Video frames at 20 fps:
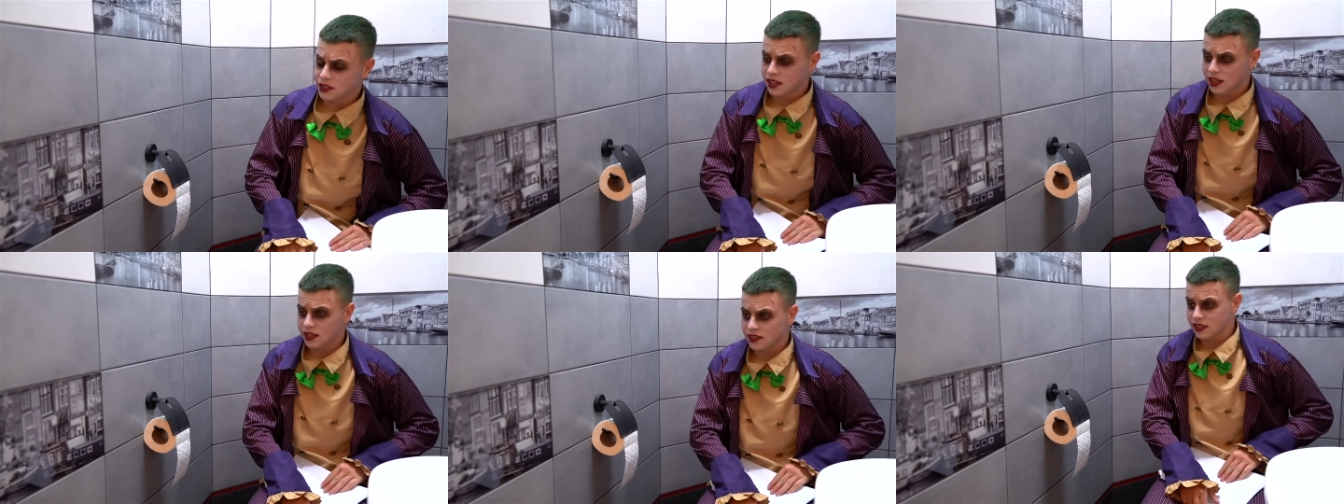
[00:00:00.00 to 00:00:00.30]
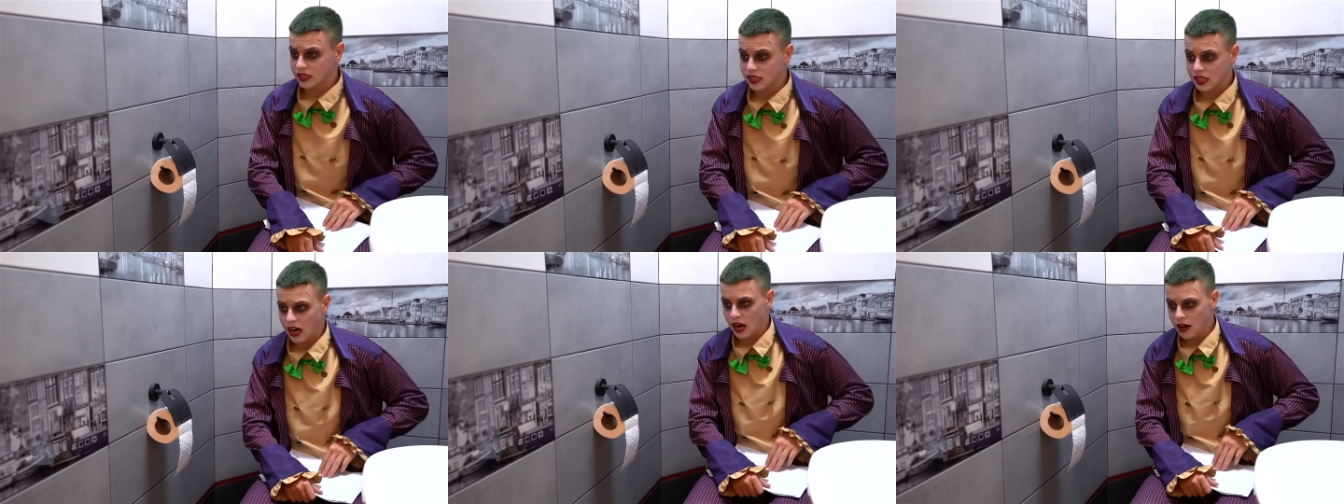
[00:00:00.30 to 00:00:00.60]
the
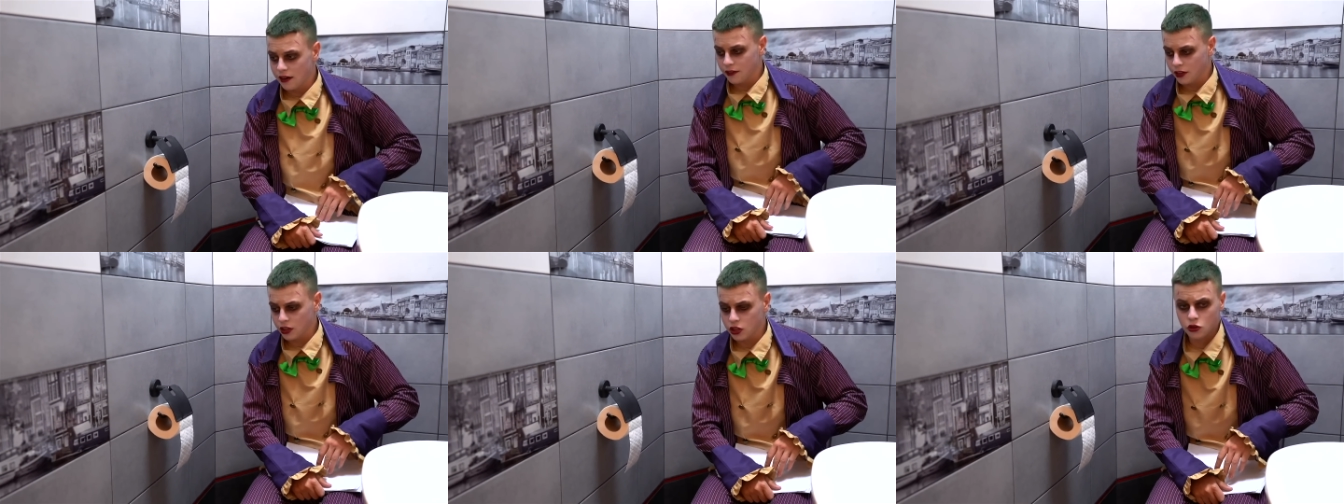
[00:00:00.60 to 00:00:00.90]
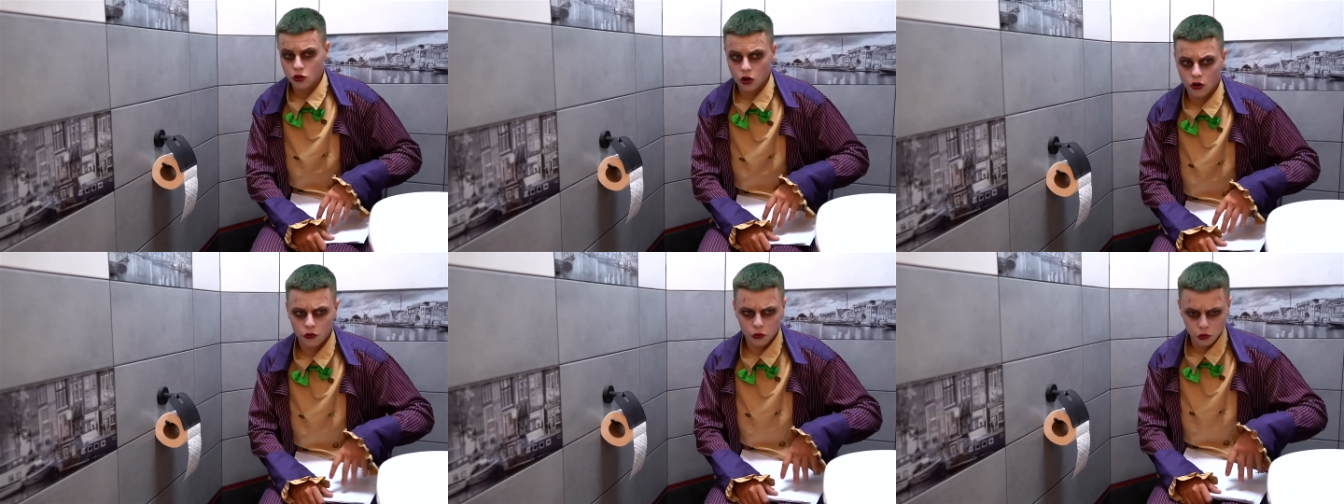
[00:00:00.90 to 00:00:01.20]
house
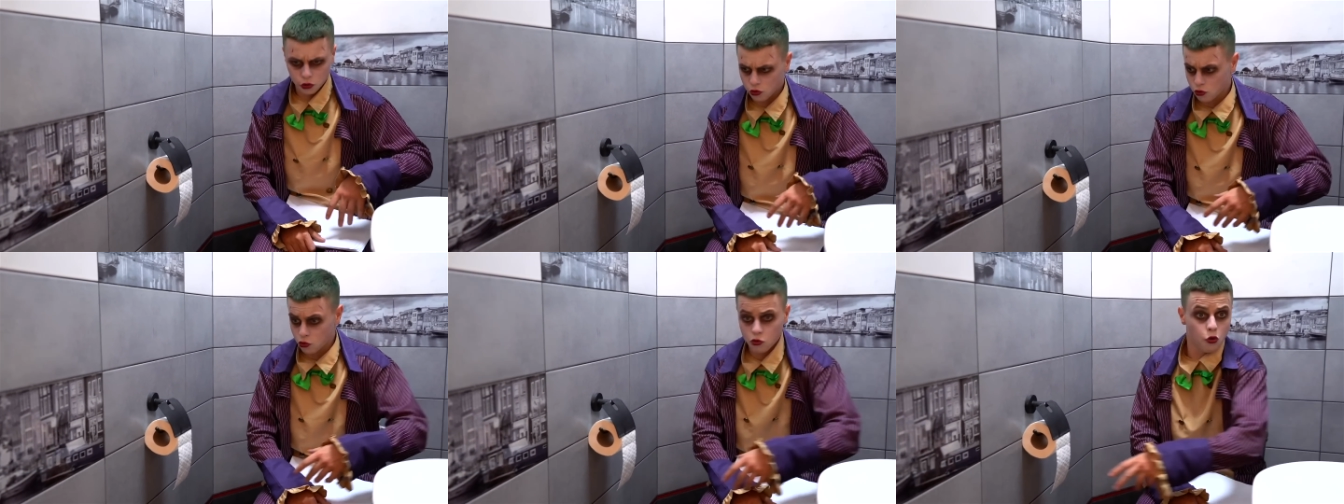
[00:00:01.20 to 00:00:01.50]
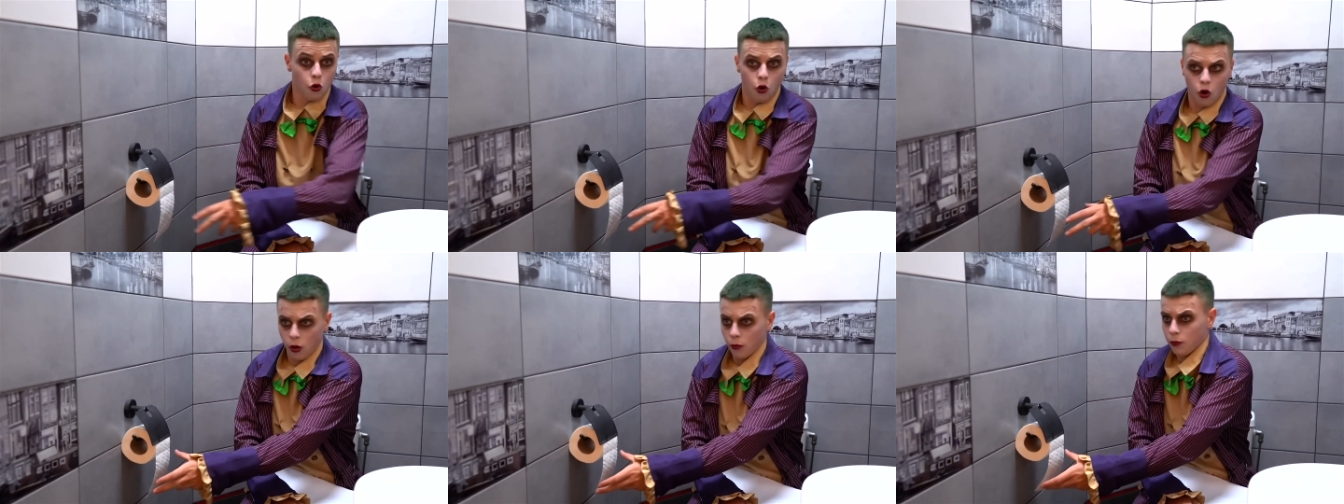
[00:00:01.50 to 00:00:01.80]

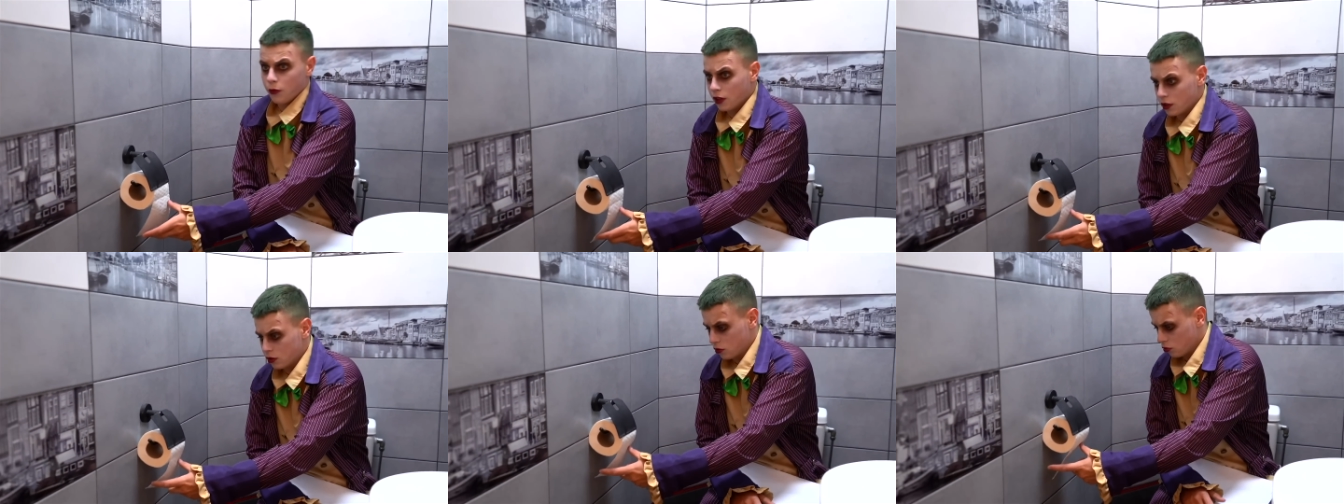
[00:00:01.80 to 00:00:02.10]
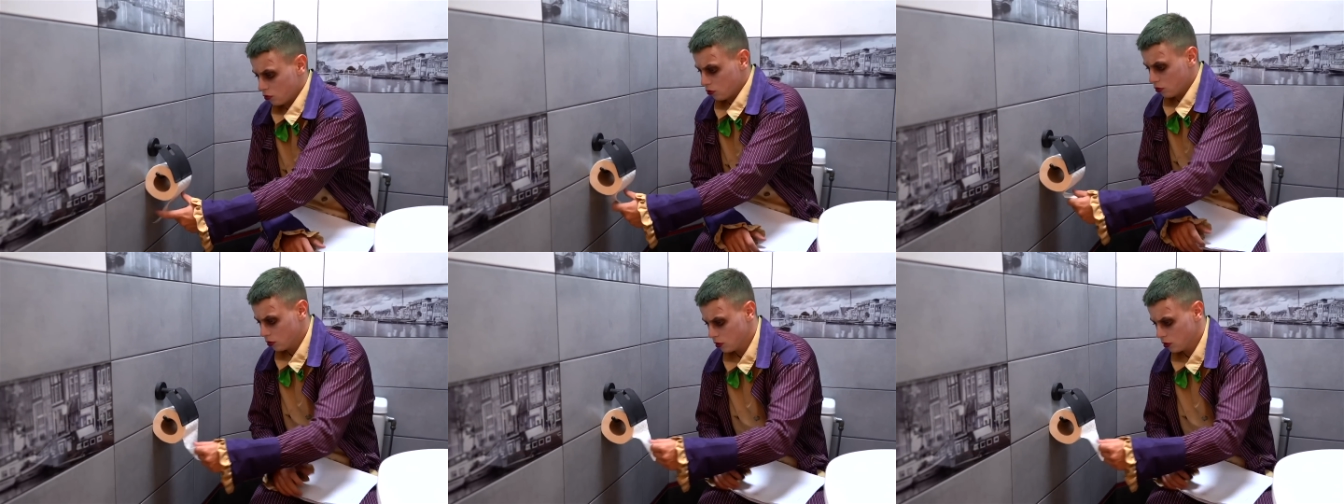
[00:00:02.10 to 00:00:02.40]
again. Oh.